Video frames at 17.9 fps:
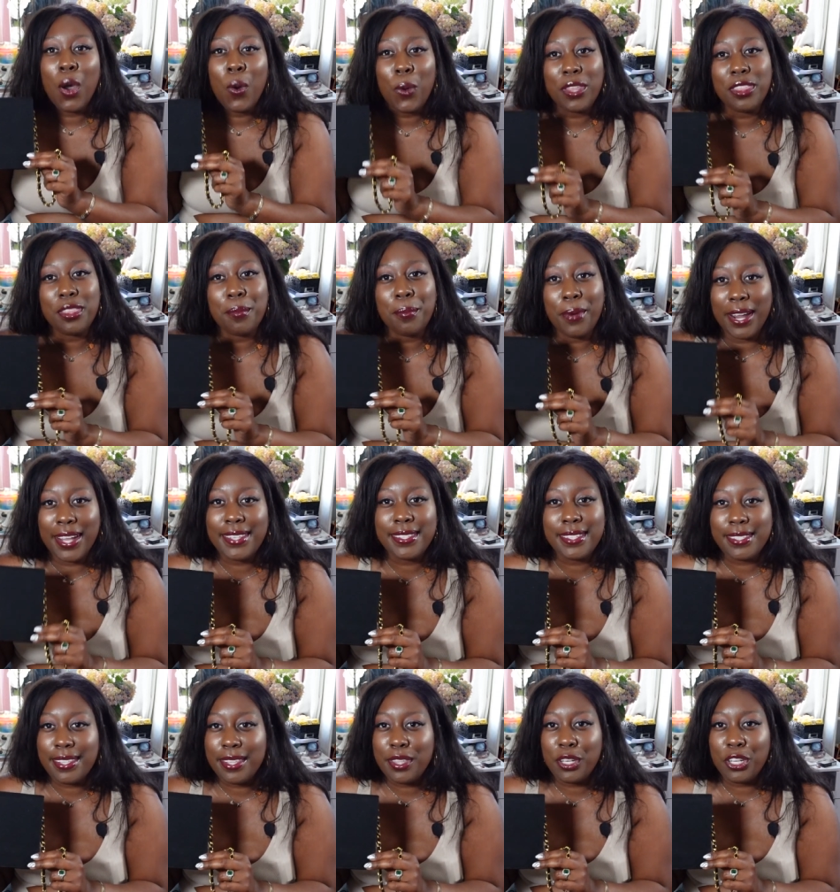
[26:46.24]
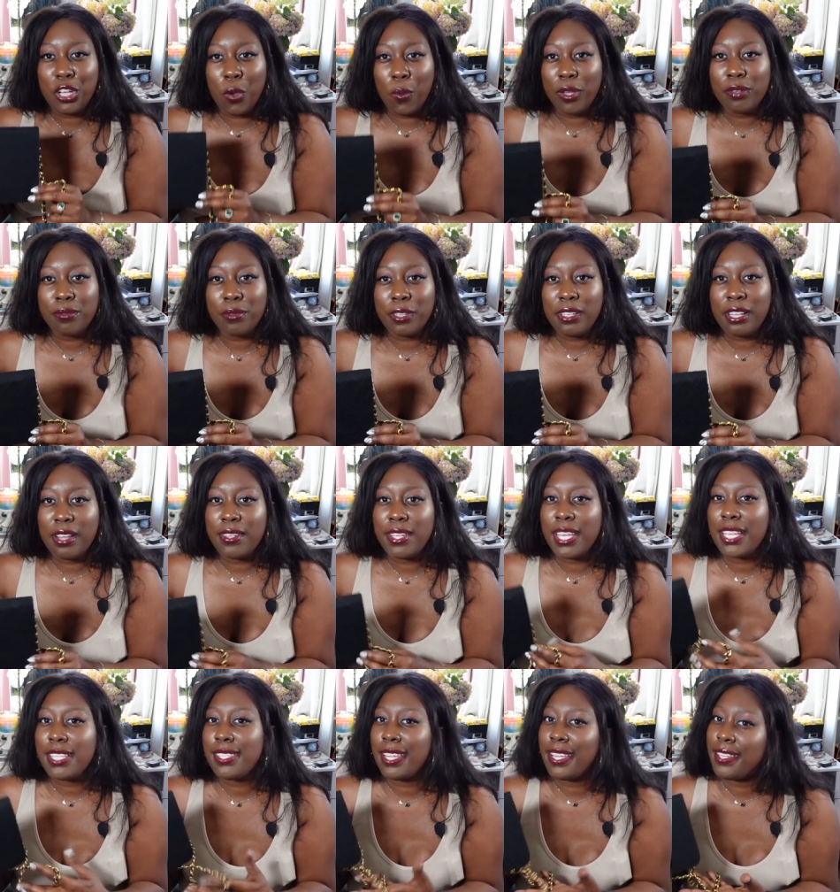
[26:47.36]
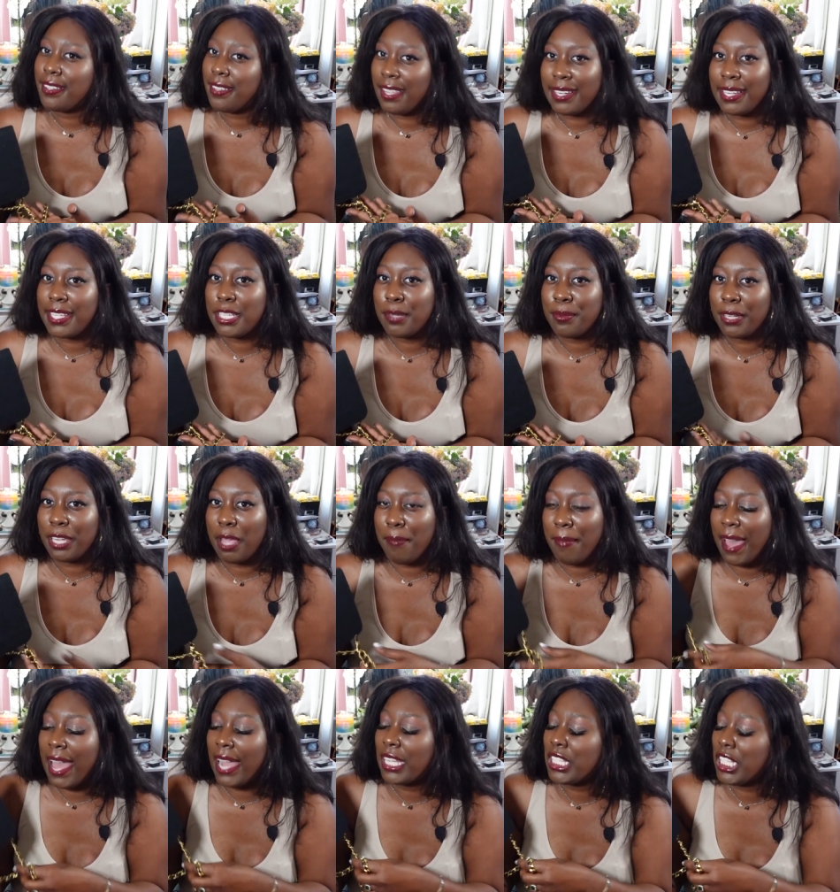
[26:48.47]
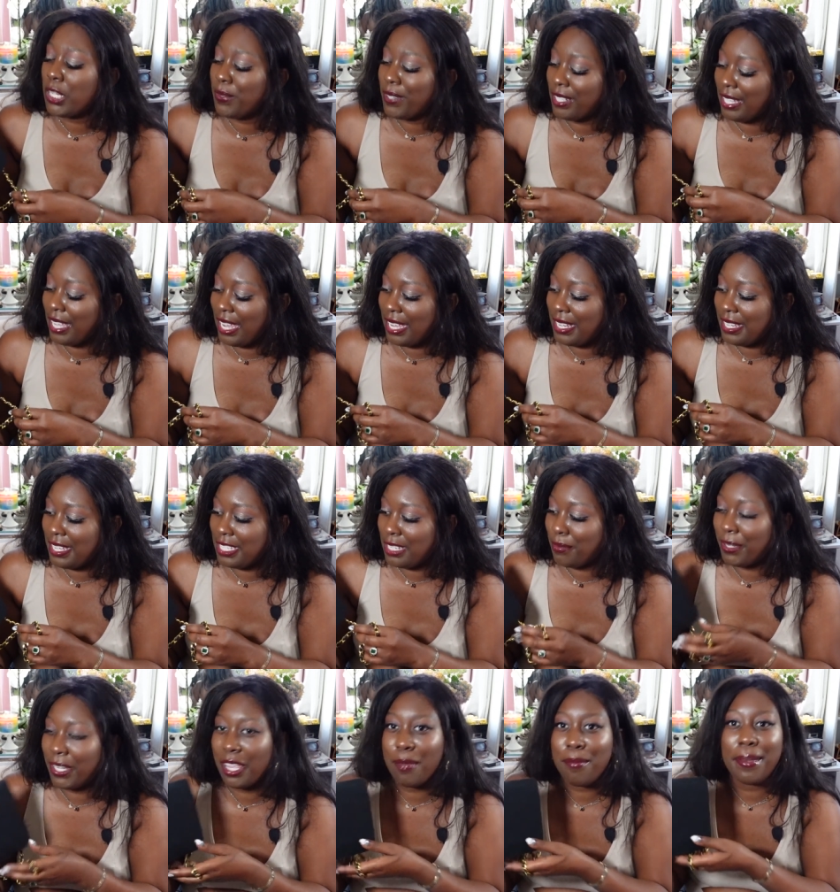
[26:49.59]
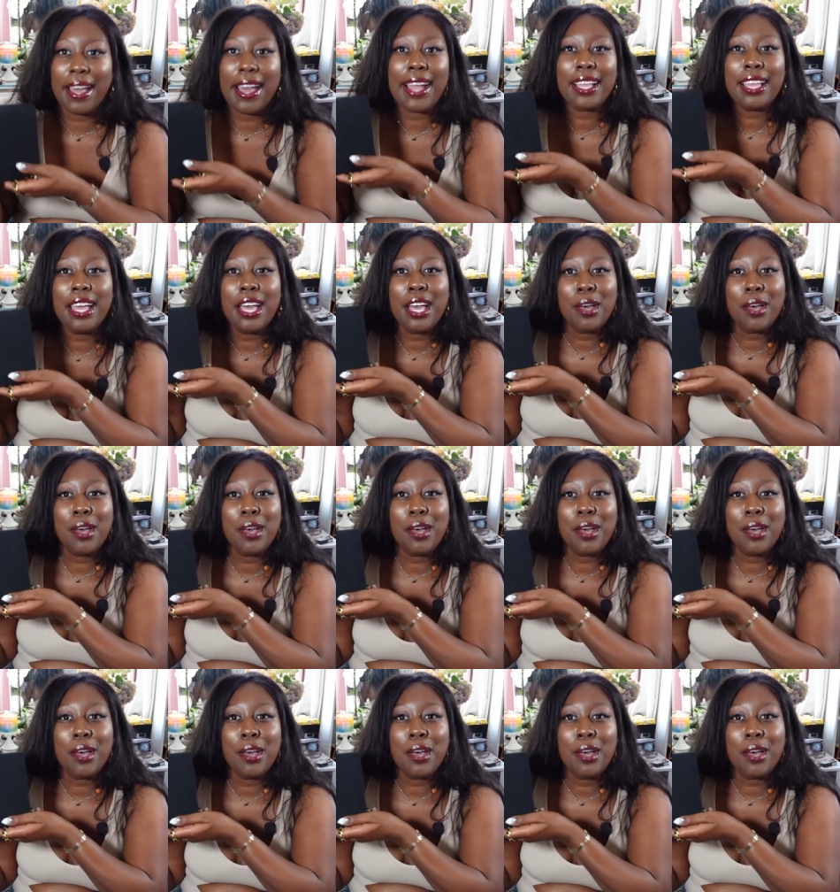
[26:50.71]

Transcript: with the prices that they're going for nowadays, they need to bring it back. They really need to bring it back.